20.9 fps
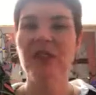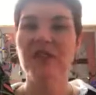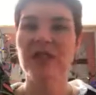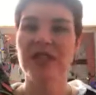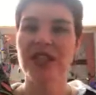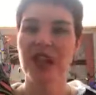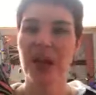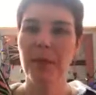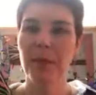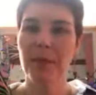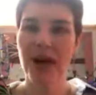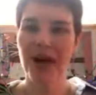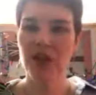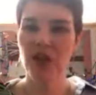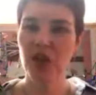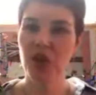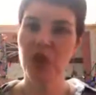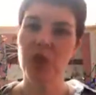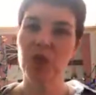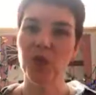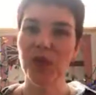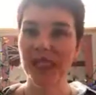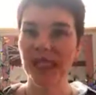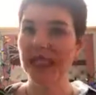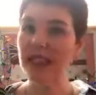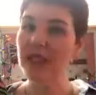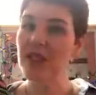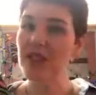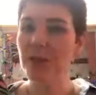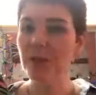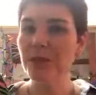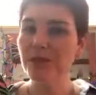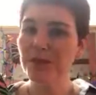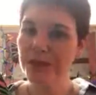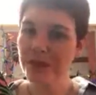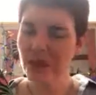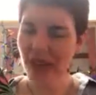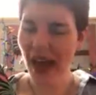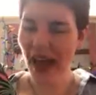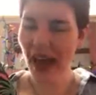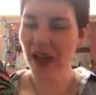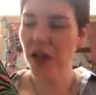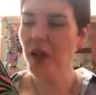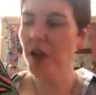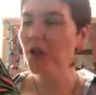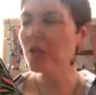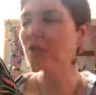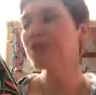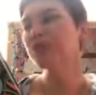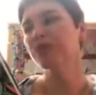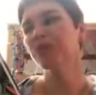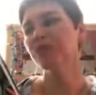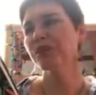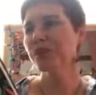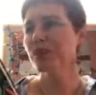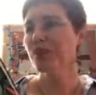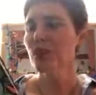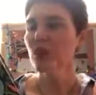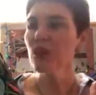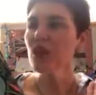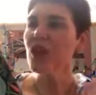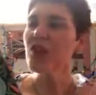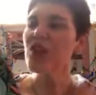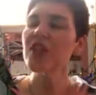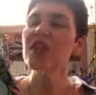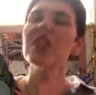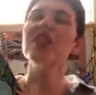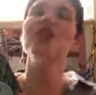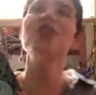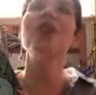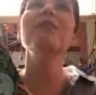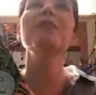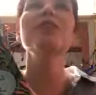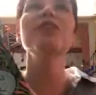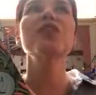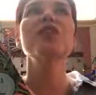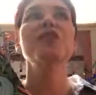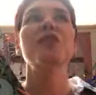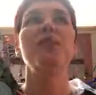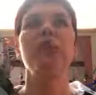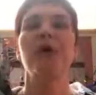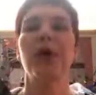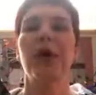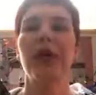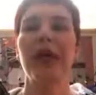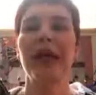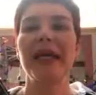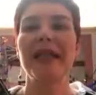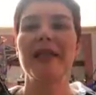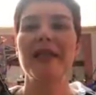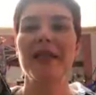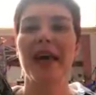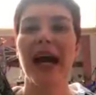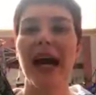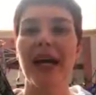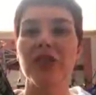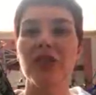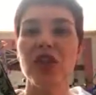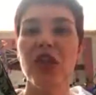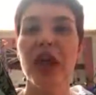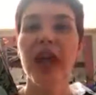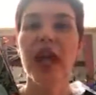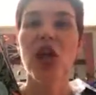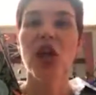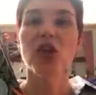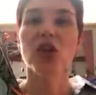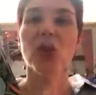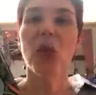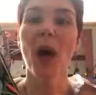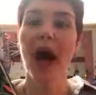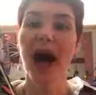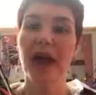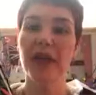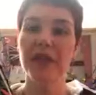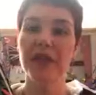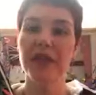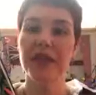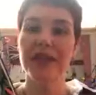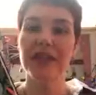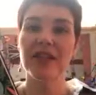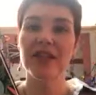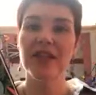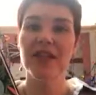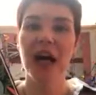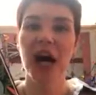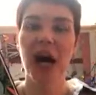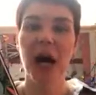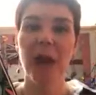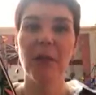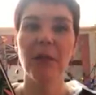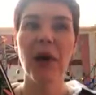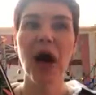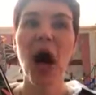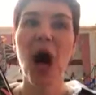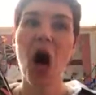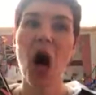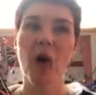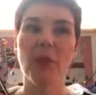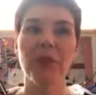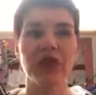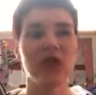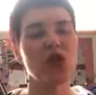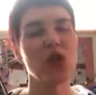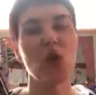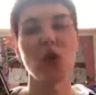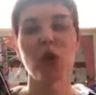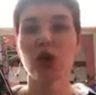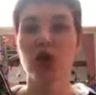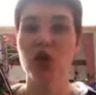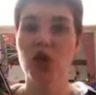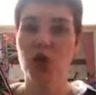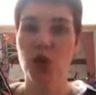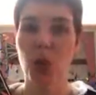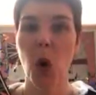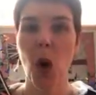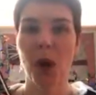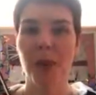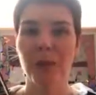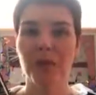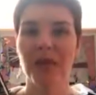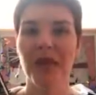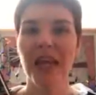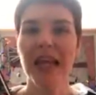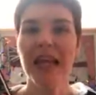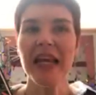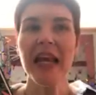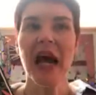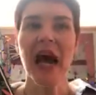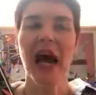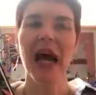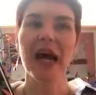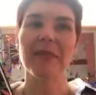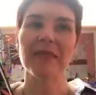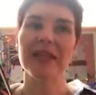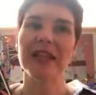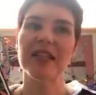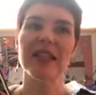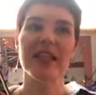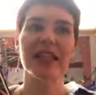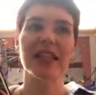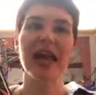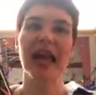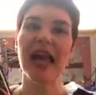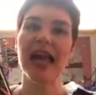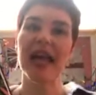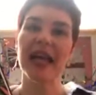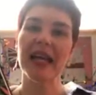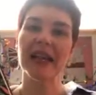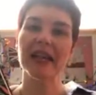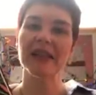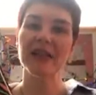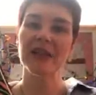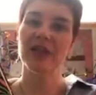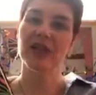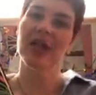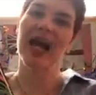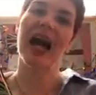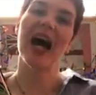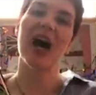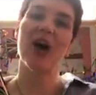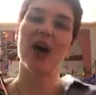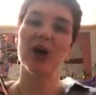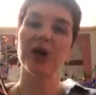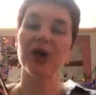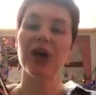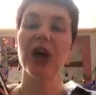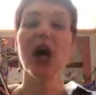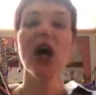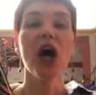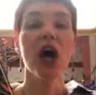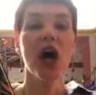I would say, magical realism angle. So the synopsis of the book is that you have this pub, and it's called the Swan, that's in a little town